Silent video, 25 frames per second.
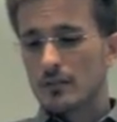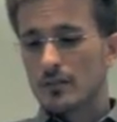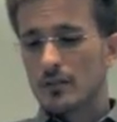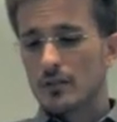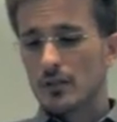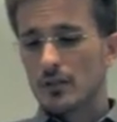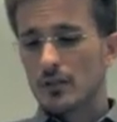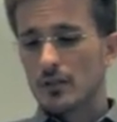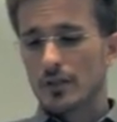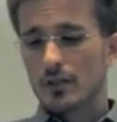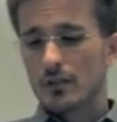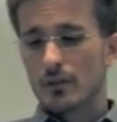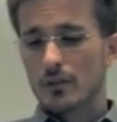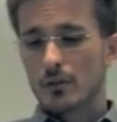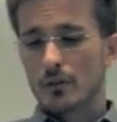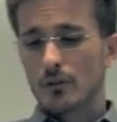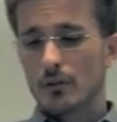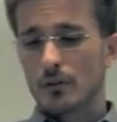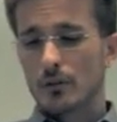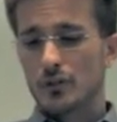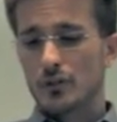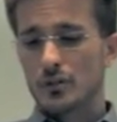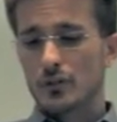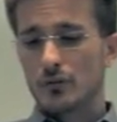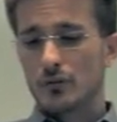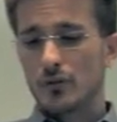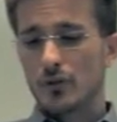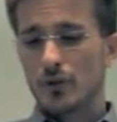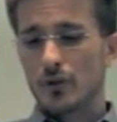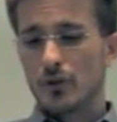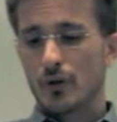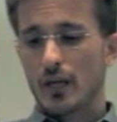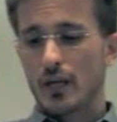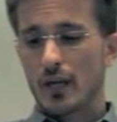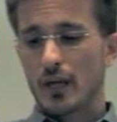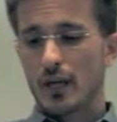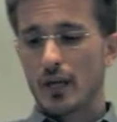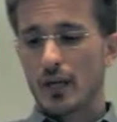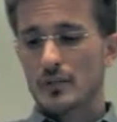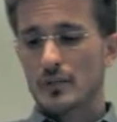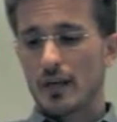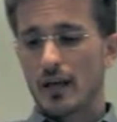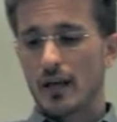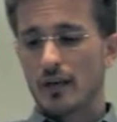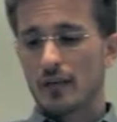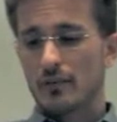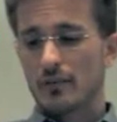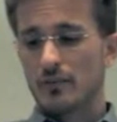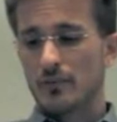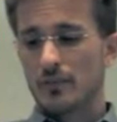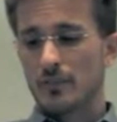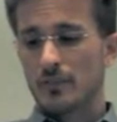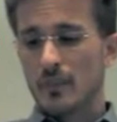So in conclusion, video games have